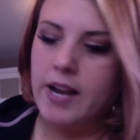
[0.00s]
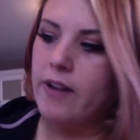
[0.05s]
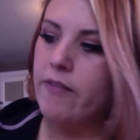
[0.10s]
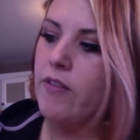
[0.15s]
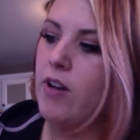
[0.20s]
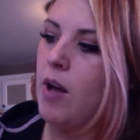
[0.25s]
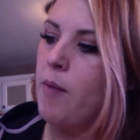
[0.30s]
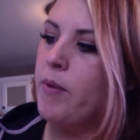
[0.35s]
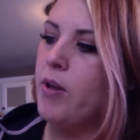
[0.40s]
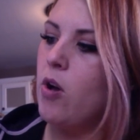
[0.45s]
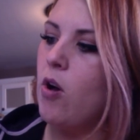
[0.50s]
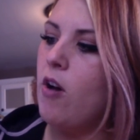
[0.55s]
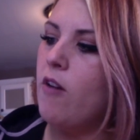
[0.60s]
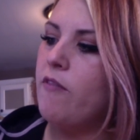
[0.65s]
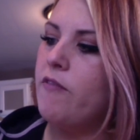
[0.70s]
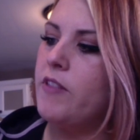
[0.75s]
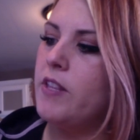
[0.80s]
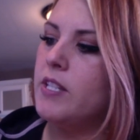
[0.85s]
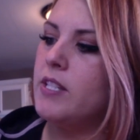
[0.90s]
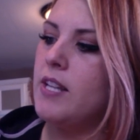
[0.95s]
coming
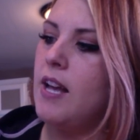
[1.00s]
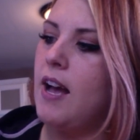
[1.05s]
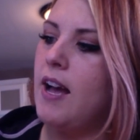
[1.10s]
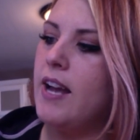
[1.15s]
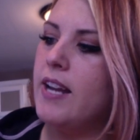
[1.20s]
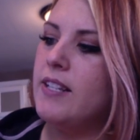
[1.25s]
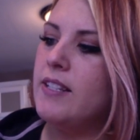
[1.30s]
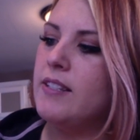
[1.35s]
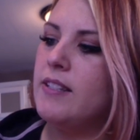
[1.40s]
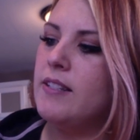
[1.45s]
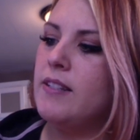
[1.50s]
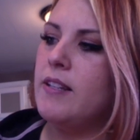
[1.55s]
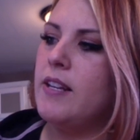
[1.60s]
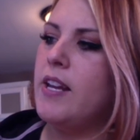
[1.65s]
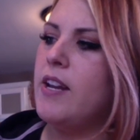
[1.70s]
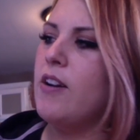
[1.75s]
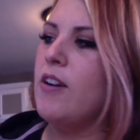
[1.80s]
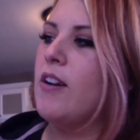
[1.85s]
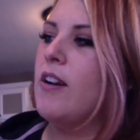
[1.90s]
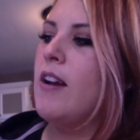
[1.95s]
off the sides
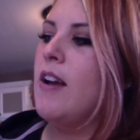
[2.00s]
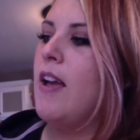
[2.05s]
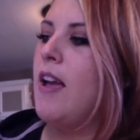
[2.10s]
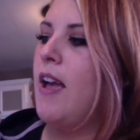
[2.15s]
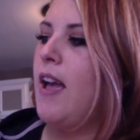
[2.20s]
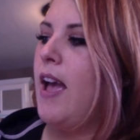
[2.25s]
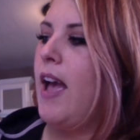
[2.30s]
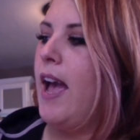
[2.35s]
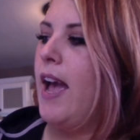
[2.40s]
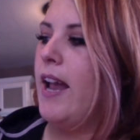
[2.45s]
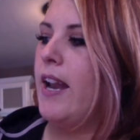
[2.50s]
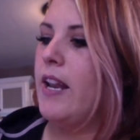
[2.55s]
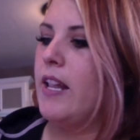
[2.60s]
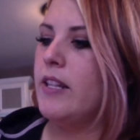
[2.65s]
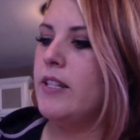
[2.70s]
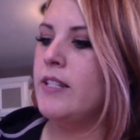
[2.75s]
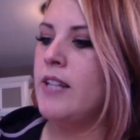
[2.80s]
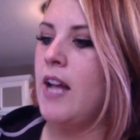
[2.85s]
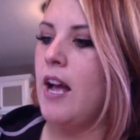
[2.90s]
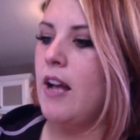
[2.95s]
here, and
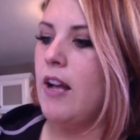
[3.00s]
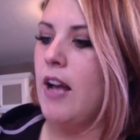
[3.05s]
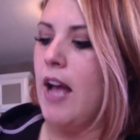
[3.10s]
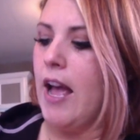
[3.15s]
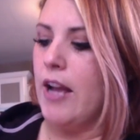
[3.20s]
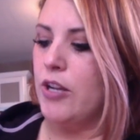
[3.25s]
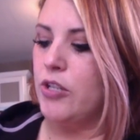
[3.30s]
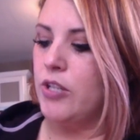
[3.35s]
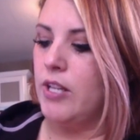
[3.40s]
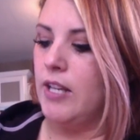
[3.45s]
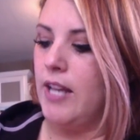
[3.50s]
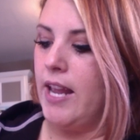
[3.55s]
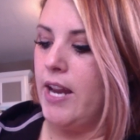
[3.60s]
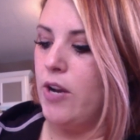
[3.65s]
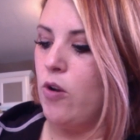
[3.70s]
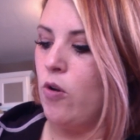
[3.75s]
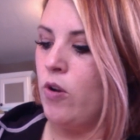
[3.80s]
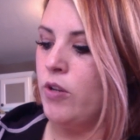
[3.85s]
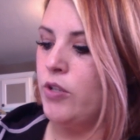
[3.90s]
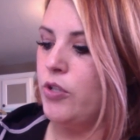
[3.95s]
it's not actually laid
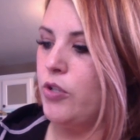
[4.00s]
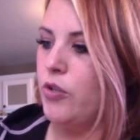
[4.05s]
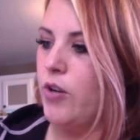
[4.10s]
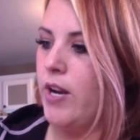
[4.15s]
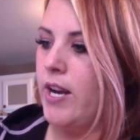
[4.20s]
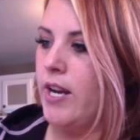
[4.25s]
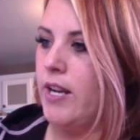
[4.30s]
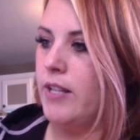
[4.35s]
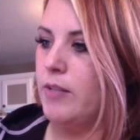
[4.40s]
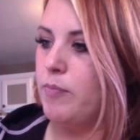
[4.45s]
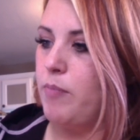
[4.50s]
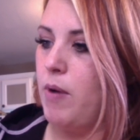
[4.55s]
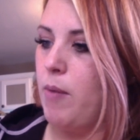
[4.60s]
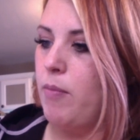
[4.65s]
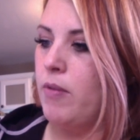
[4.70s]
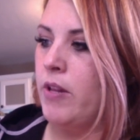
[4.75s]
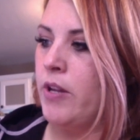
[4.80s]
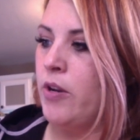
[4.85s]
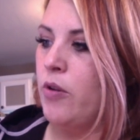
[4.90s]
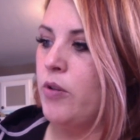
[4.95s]
on straight, and it's
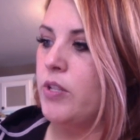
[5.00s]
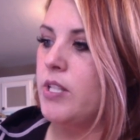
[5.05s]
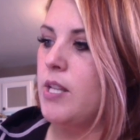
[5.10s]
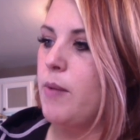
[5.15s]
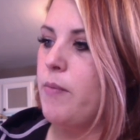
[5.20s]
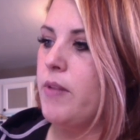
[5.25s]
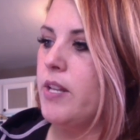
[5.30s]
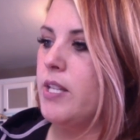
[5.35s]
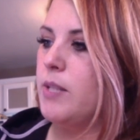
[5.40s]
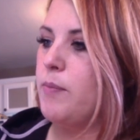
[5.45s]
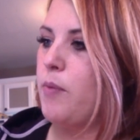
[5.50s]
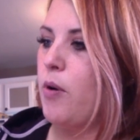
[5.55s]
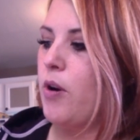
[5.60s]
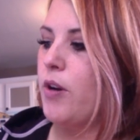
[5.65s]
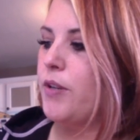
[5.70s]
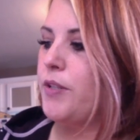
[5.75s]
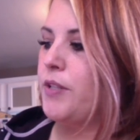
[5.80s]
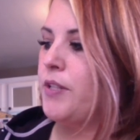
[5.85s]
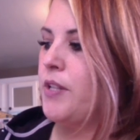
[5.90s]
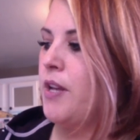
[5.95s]
bubbling on some of these
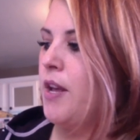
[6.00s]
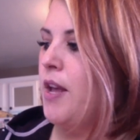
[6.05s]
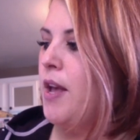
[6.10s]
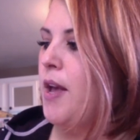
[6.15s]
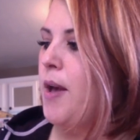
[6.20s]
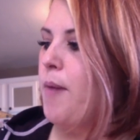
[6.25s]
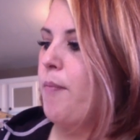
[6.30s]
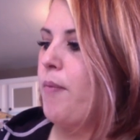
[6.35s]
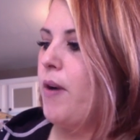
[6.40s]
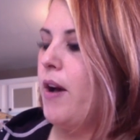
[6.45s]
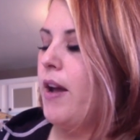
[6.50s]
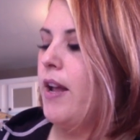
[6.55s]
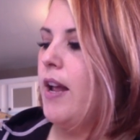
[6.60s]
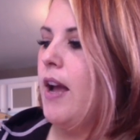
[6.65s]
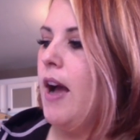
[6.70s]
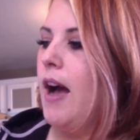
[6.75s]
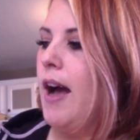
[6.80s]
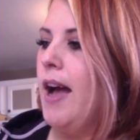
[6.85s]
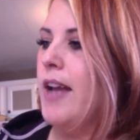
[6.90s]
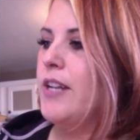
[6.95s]
parts. But
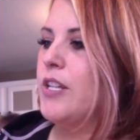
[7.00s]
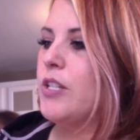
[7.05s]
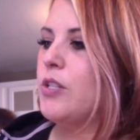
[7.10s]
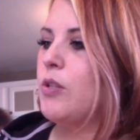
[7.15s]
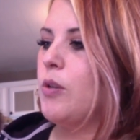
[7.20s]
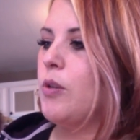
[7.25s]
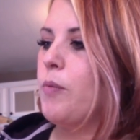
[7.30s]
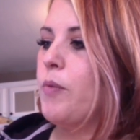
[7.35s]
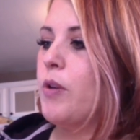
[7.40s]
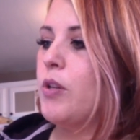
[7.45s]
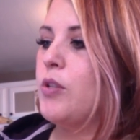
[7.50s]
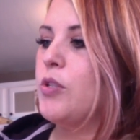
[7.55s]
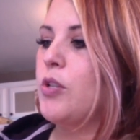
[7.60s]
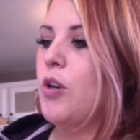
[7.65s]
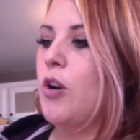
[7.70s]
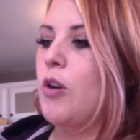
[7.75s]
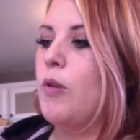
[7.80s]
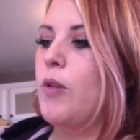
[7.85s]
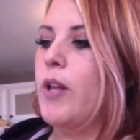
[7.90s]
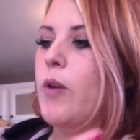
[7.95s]
I just am
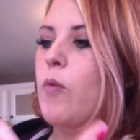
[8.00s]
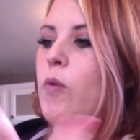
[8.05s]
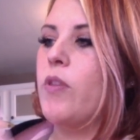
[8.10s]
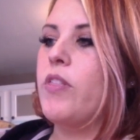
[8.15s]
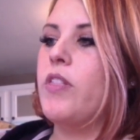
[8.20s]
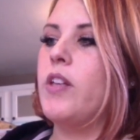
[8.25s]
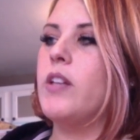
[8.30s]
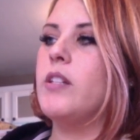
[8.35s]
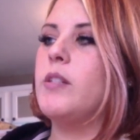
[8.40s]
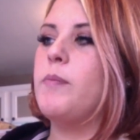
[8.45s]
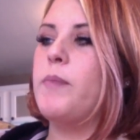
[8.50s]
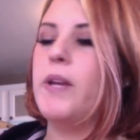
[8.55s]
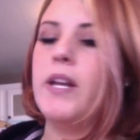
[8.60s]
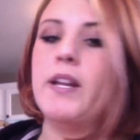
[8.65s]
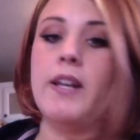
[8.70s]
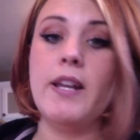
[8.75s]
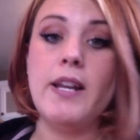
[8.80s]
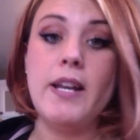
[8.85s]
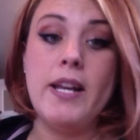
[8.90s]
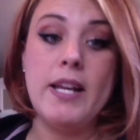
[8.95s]
concerned, like, with this being
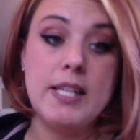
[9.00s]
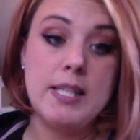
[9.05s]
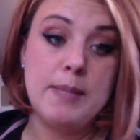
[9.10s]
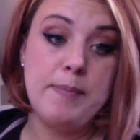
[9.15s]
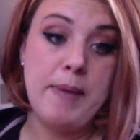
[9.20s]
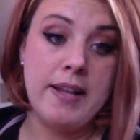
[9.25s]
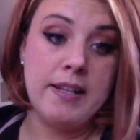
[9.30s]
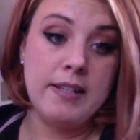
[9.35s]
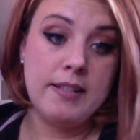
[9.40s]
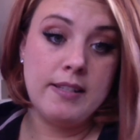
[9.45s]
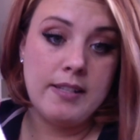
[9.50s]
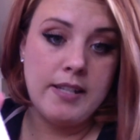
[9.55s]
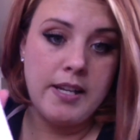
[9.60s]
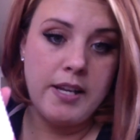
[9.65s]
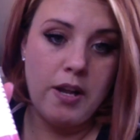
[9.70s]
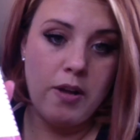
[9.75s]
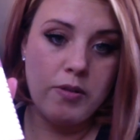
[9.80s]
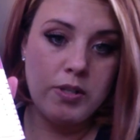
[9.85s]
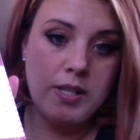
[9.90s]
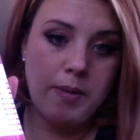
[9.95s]
an expense,
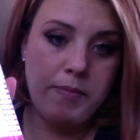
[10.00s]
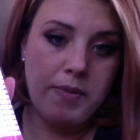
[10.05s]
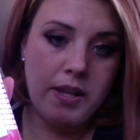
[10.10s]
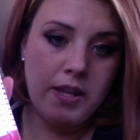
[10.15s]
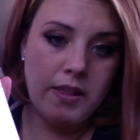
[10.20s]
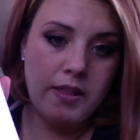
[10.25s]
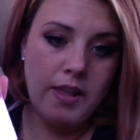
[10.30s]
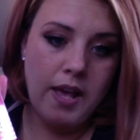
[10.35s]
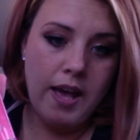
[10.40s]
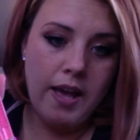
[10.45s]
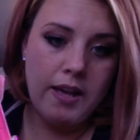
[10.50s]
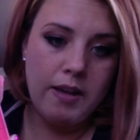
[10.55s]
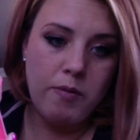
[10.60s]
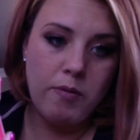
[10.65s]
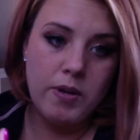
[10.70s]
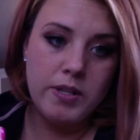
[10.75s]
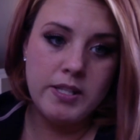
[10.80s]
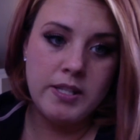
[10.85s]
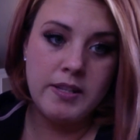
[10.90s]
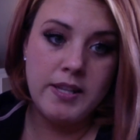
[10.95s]
something that
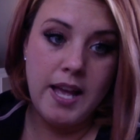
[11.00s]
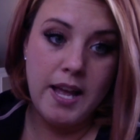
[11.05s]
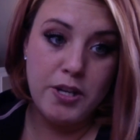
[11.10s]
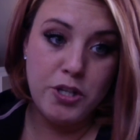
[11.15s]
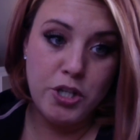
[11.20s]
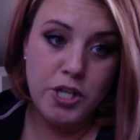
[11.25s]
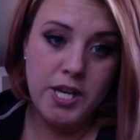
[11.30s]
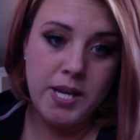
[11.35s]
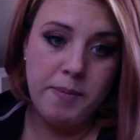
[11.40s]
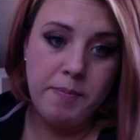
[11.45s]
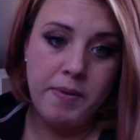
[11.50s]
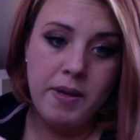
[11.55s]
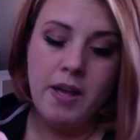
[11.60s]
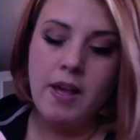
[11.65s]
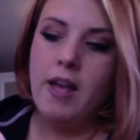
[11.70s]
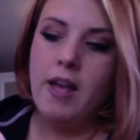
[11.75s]
wasn't that cheap.